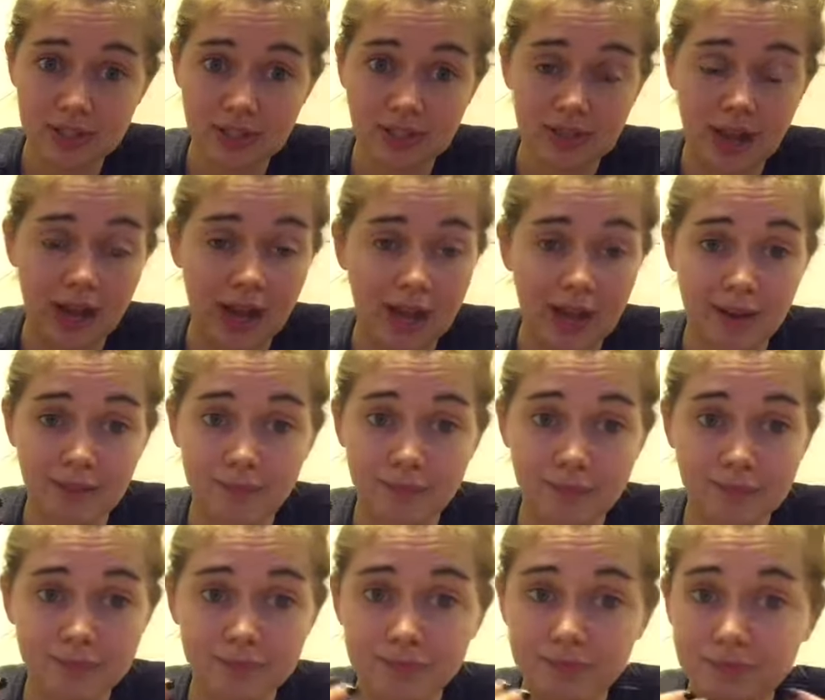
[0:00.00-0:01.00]
And I have
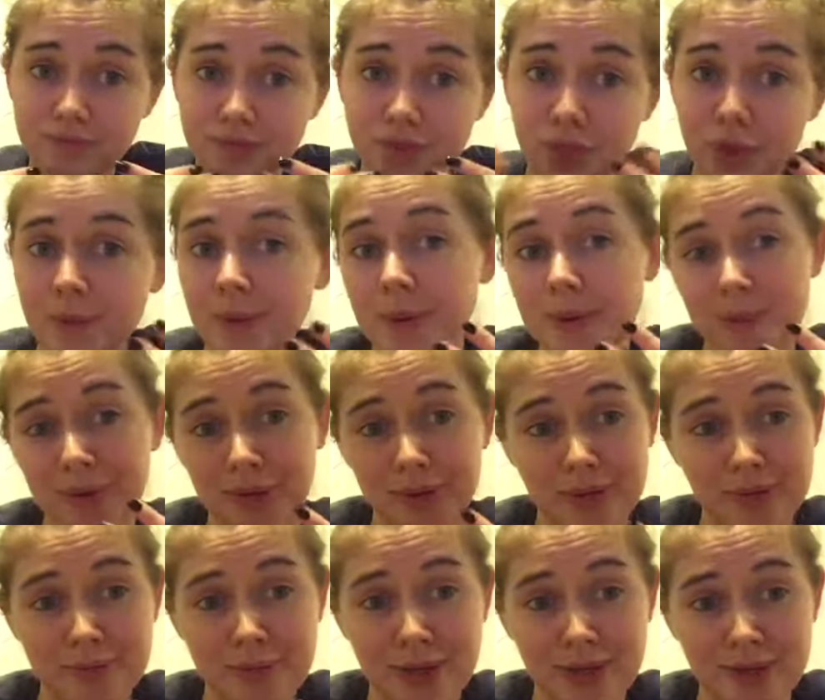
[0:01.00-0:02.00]
two people who
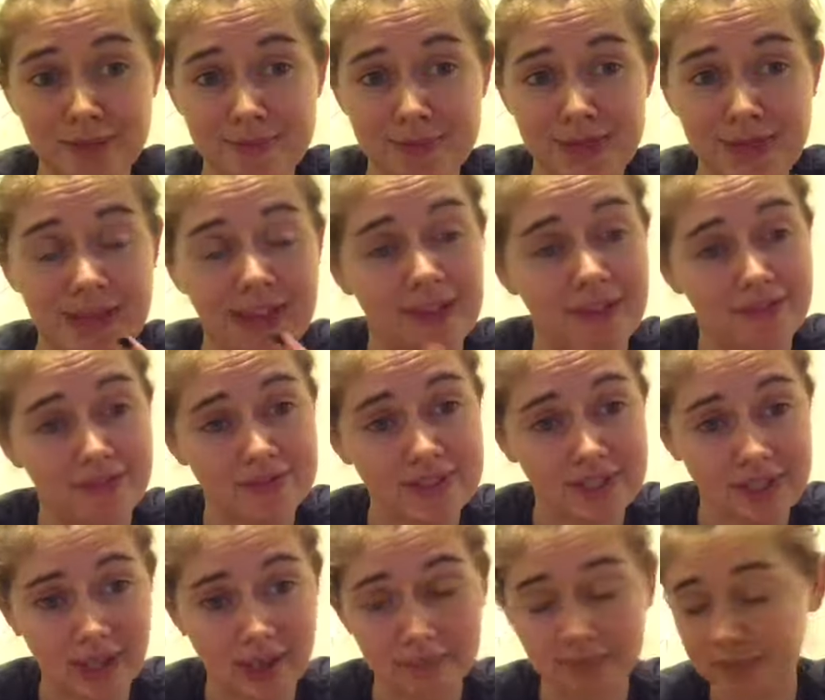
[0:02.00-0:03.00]
depend on me to give
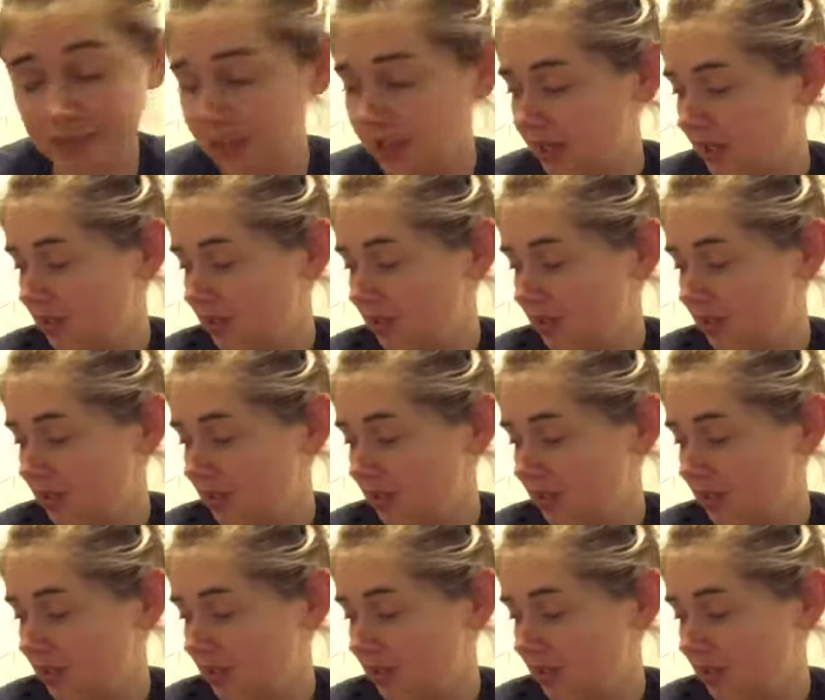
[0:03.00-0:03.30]
to them,